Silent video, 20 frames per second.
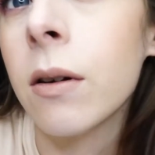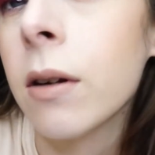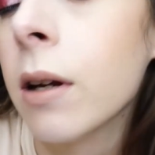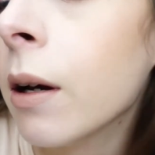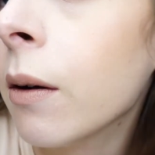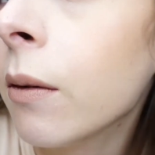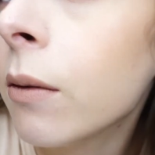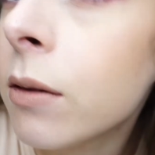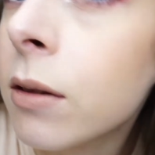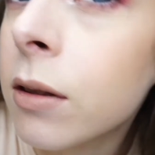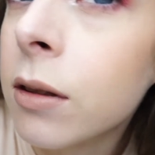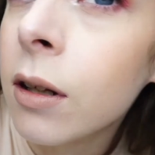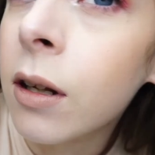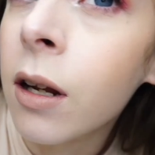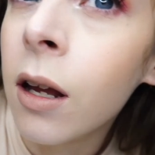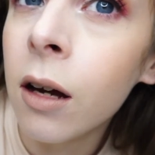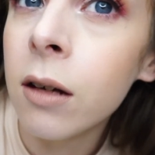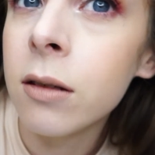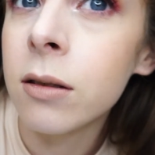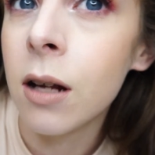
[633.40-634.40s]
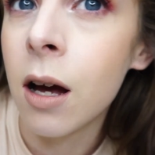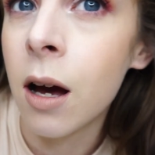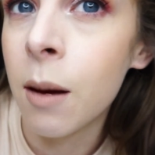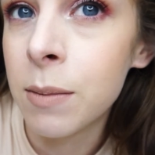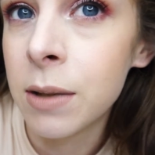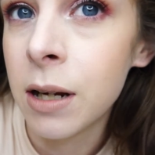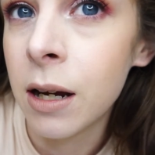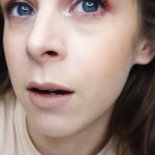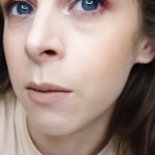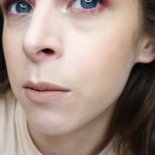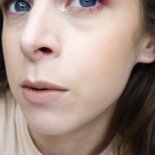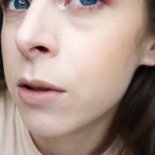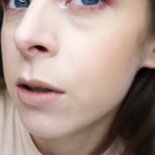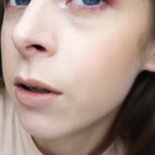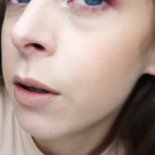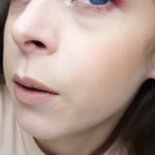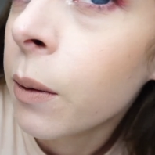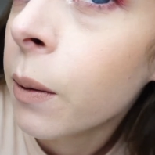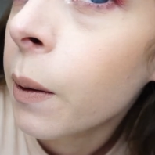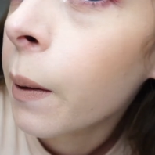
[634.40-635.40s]
on now. This is the last update I would
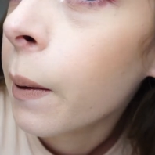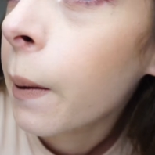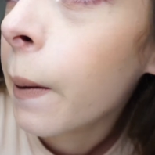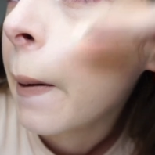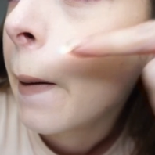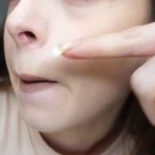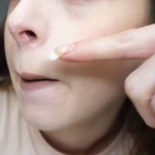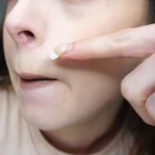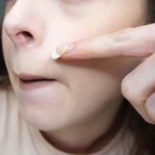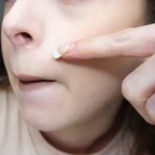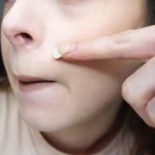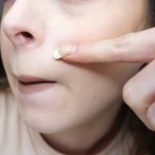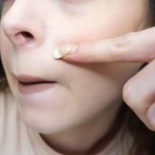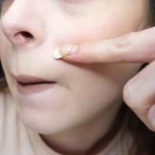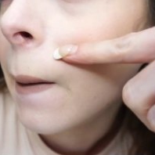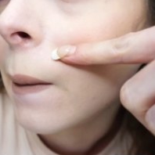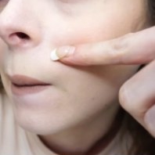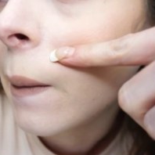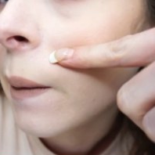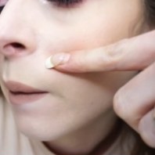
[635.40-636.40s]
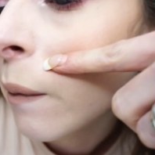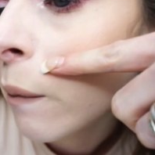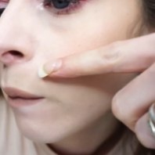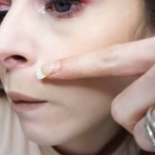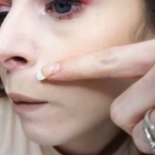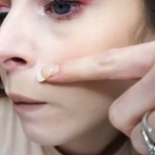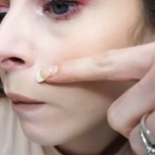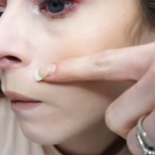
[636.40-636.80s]
do. And I know if you can